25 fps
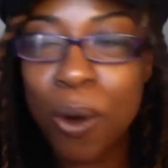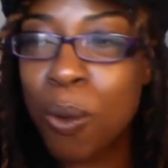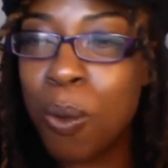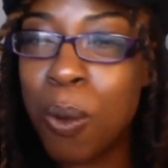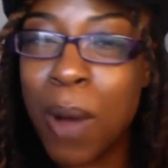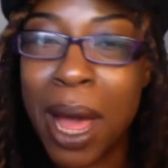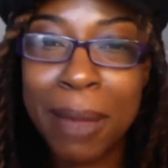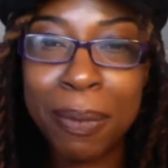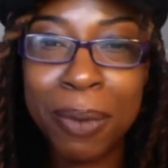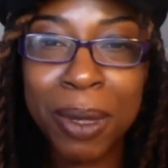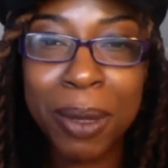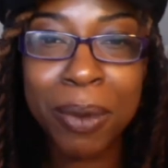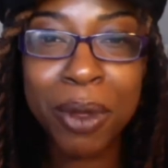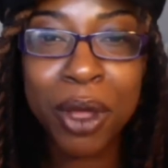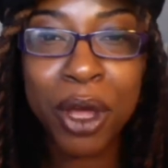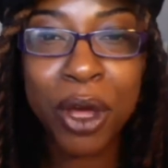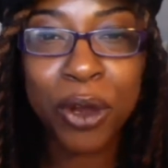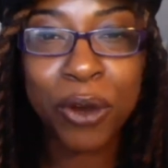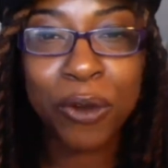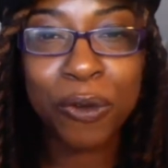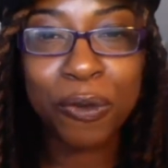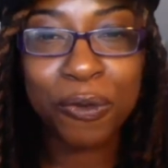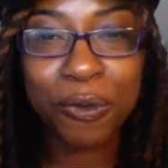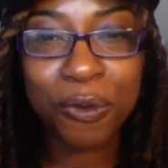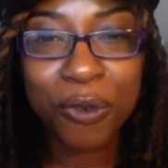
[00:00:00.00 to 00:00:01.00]
white people go
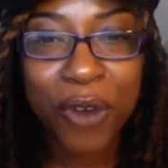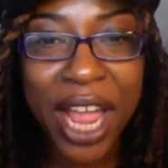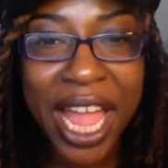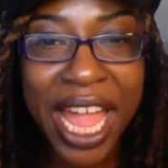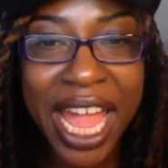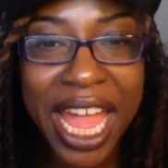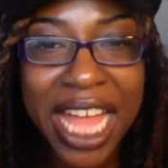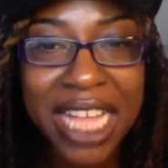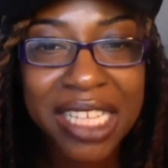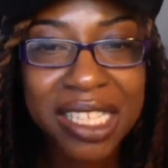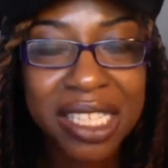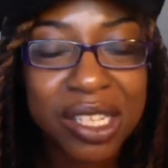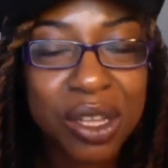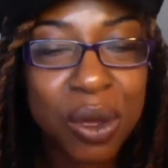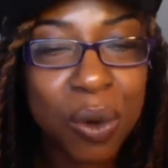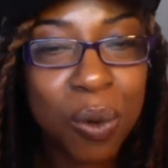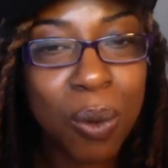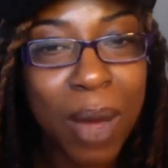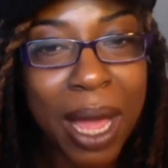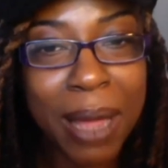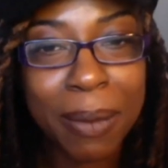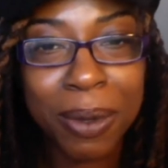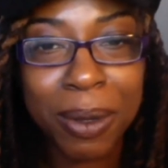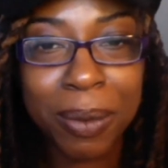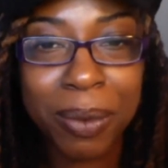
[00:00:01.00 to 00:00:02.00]
to France,
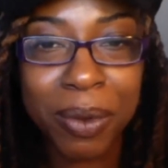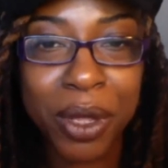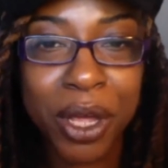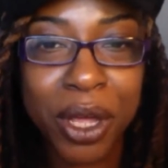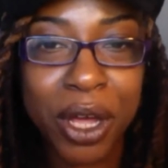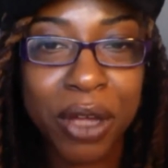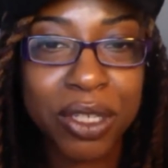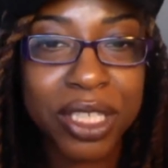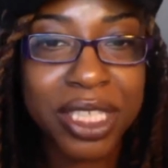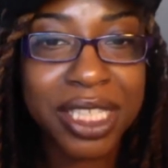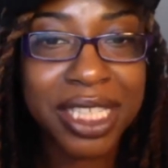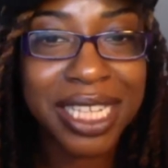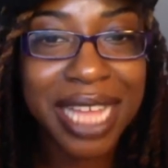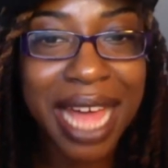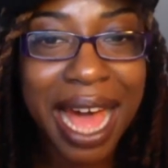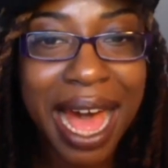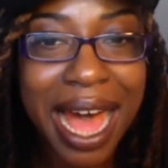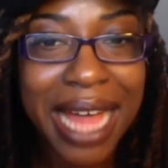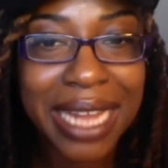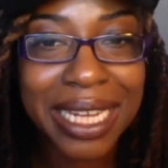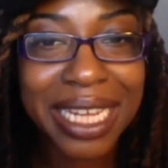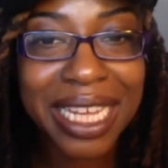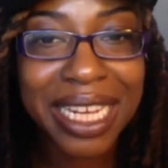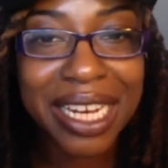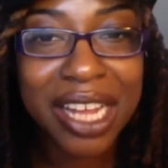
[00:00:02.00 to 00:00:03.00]
white people go to
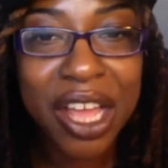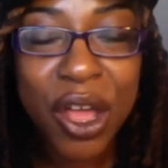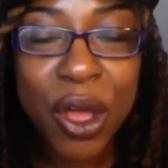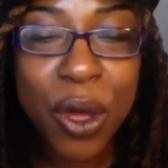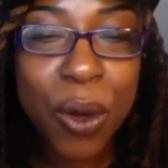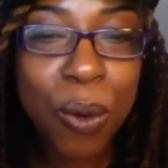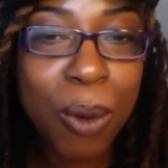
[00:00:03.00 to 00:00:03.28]
Scotland,